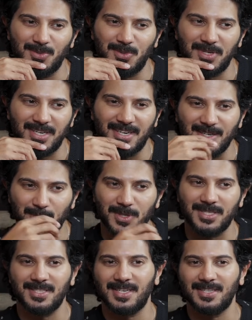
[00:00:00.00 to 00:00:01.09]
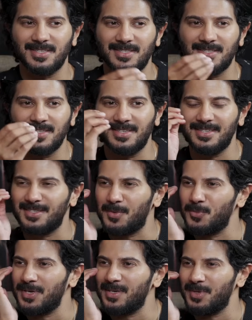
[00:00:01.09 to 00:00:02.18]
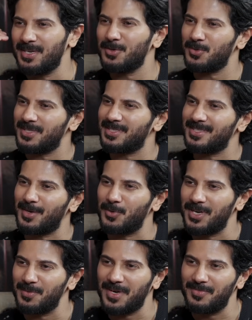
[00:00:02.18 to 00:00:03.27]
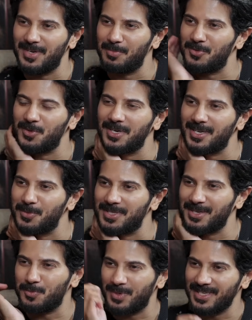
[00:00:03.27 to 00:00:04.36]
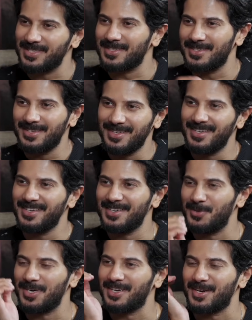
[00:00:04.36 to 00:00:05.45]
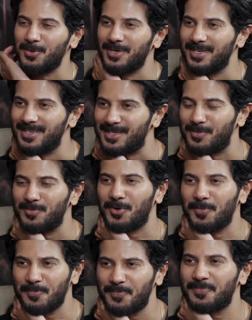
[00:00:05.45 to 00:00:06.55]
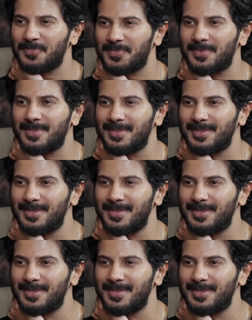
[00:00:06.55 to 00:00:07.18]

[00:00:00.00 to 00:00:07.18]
You can kind of request the others in some way. Be like, you know, this is someone I've dreamt of working with. Can you please work around it in some form? Yeah.